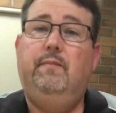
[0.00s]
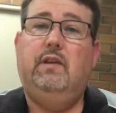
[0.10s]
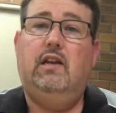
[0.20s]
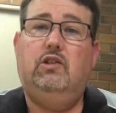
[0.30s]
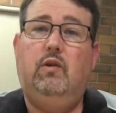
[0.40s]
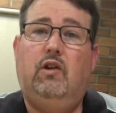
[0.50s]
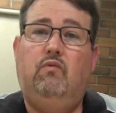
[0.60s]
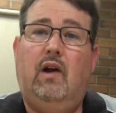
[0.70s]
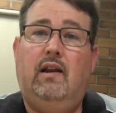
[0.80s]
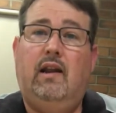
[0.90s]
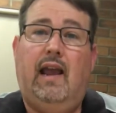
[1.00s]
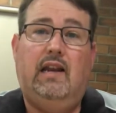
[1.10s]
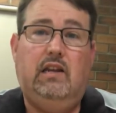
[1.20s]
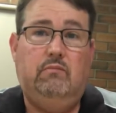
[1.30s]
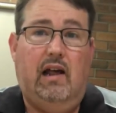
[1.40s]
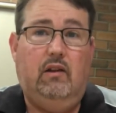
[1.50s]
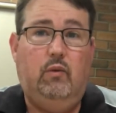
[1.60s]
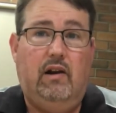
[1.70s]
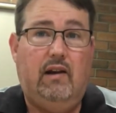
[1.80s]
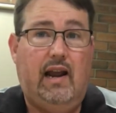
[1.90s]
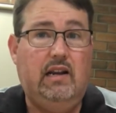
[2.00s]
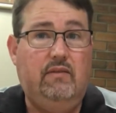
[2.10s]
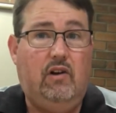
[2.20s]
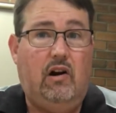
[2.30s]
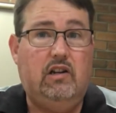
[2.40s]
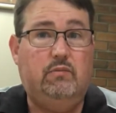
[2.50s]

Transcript: Yes, you can run anti-malware and antivirus,